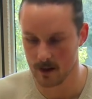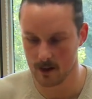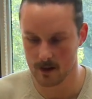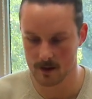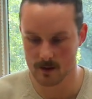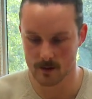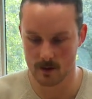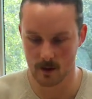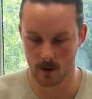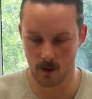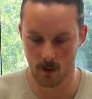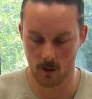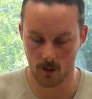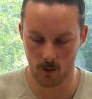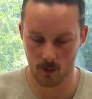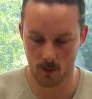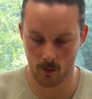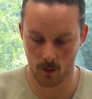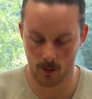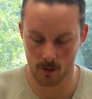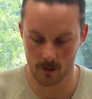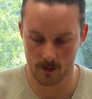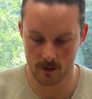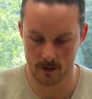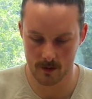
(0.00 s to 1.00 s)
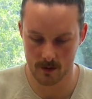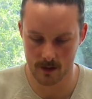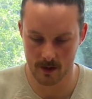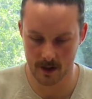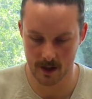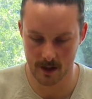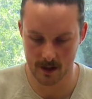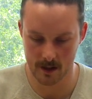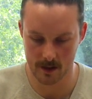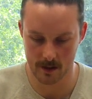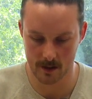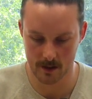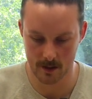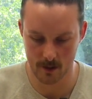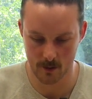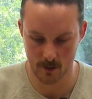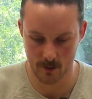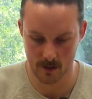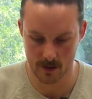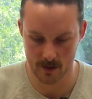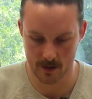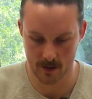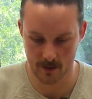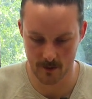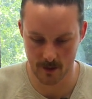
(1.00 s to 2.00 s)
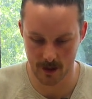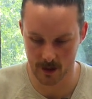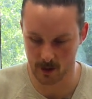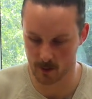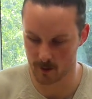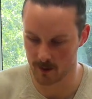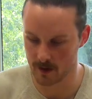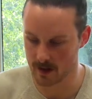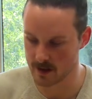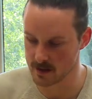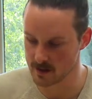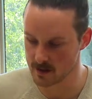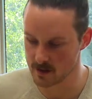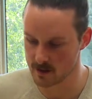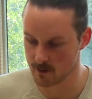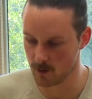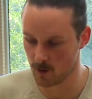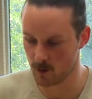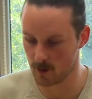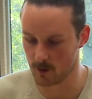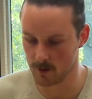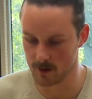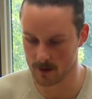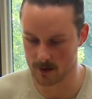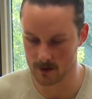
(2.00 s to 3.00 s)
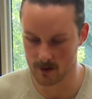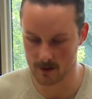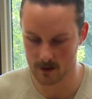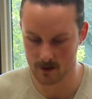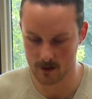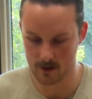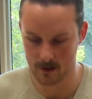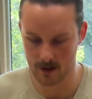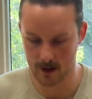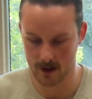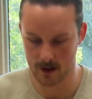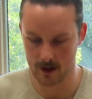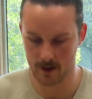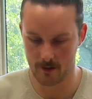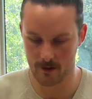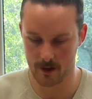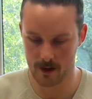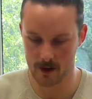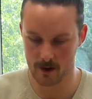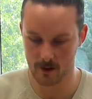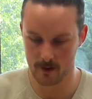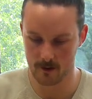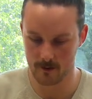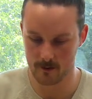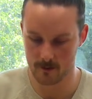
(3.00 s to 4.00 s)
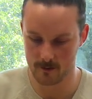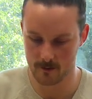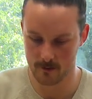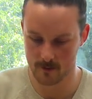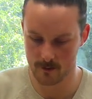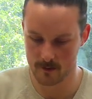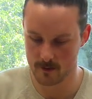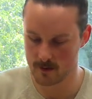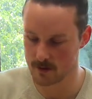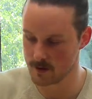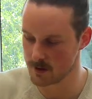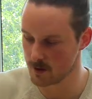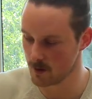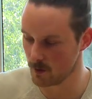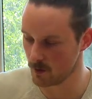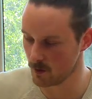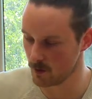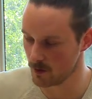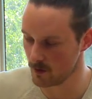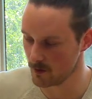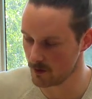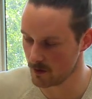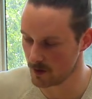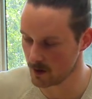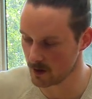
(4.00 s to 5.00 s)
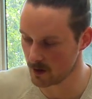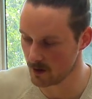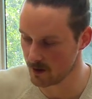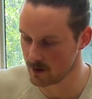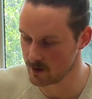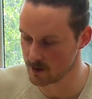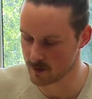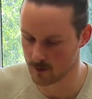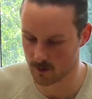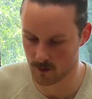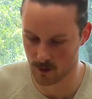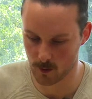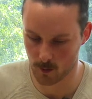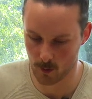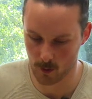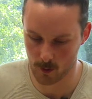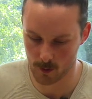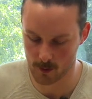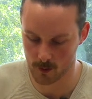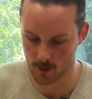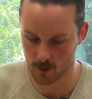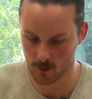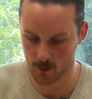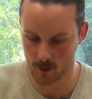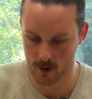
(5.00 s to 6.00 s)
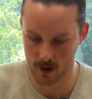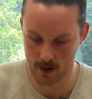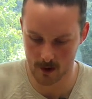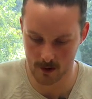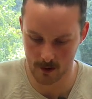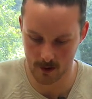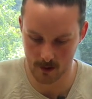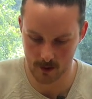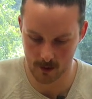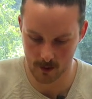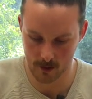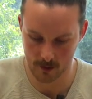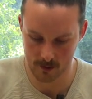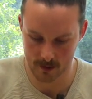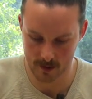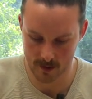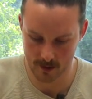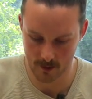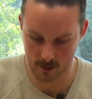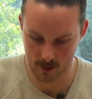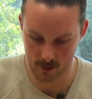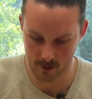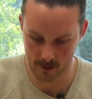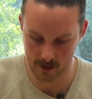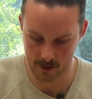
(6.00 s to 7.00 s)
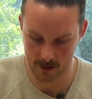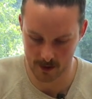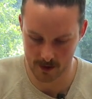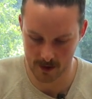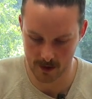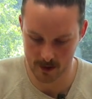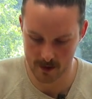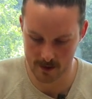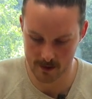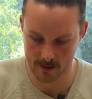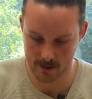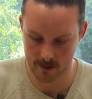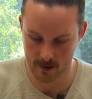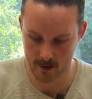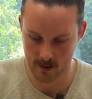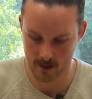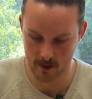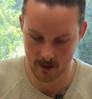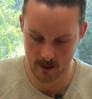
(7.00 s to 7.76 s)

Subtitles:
So one thing to do is to make your blades a small bit thinner. So the guys from our water wheel looked a small bit like this.